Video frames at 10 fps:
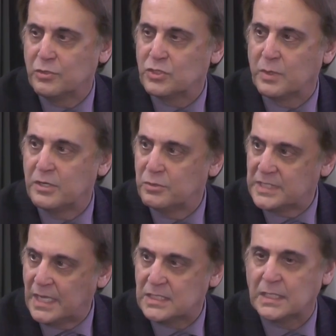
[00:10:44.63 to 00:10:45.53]
usually when a new
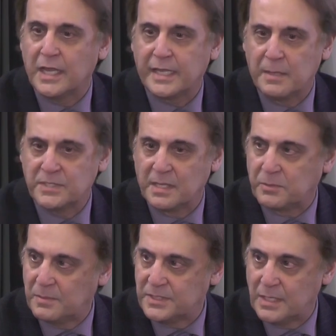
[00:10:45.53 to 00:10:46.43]
test like MSTEP
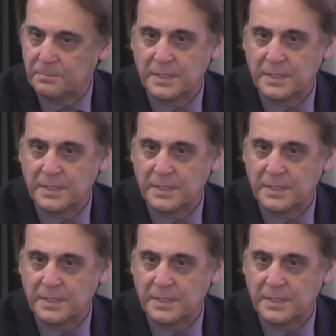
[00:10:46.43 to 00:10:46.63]
comes up,